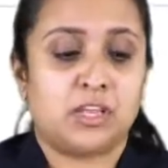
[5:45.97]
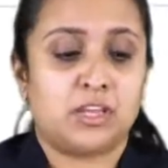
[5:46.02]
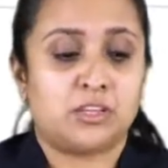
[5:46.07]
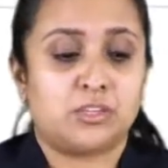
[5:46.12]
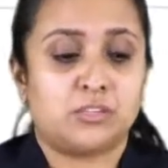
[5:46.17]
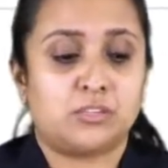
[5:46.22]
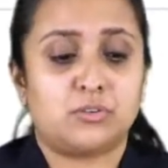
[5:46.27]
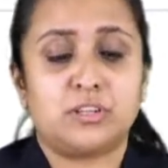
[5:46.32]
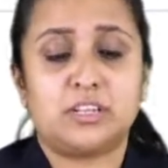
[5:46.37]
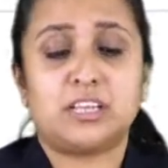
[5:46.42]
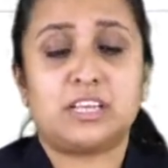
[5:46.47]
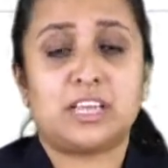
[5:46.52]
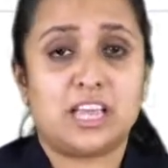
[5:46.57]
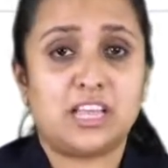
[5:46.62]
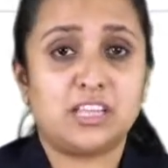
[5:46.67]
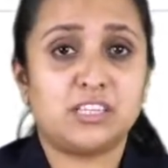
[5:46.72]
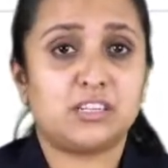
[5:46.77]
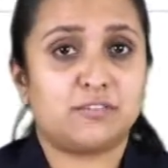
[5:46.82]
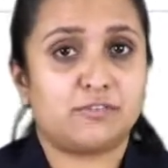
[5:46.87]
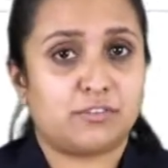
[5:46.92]
So, in the
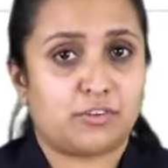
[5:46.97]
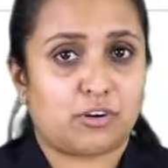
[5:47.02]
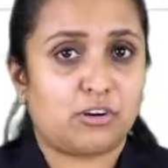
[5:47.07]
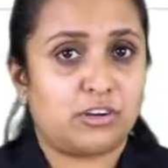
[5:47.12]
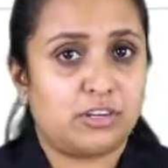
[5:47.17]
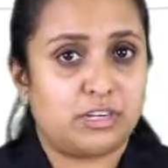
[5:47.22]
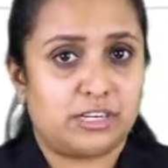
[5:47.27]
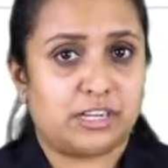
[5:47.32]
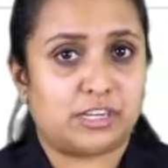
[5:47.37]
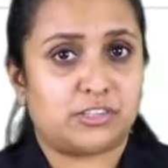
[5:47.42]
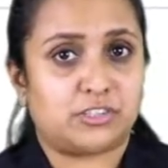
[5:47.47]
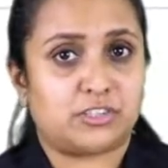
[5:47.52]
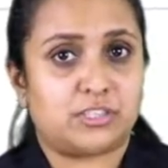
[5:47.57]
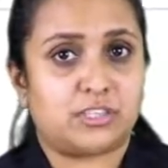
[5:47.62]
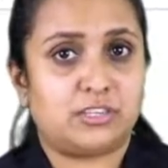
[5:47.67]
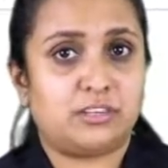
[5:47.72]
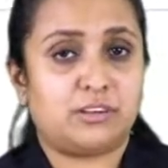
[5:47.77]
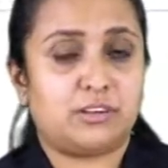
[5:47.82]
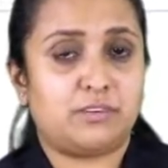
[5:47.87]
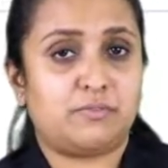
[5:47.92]
case of fraud
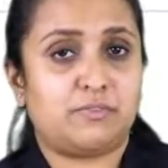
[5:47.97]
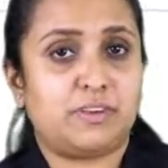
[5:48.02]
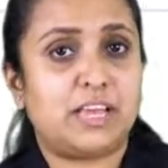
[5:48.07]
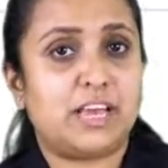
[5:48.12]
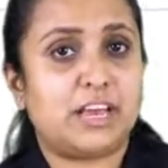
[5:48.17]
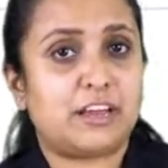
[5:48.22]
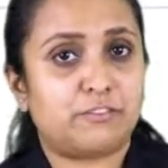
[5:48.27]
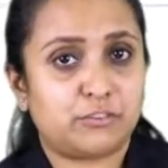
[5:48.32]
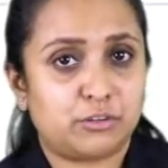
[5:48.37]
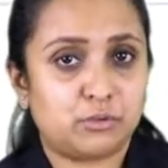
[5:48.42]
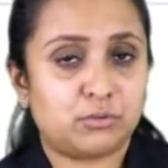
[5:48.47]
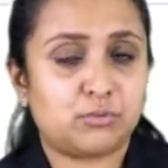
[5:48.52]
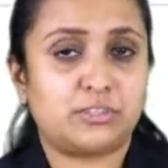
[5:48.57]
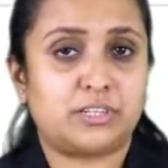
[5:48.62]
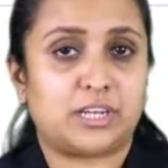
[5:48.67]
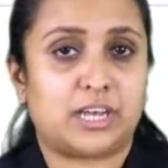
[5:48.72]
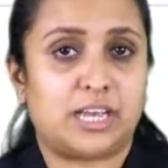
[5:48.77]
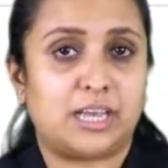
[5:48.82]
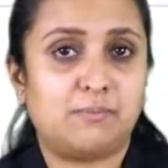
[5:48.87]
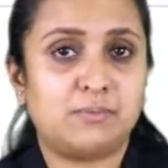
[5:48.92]
detection, we have two
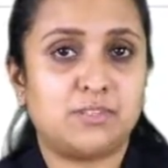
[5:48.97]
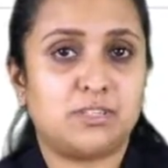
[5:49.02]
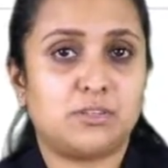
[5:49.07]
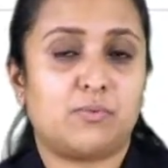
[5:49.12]
types.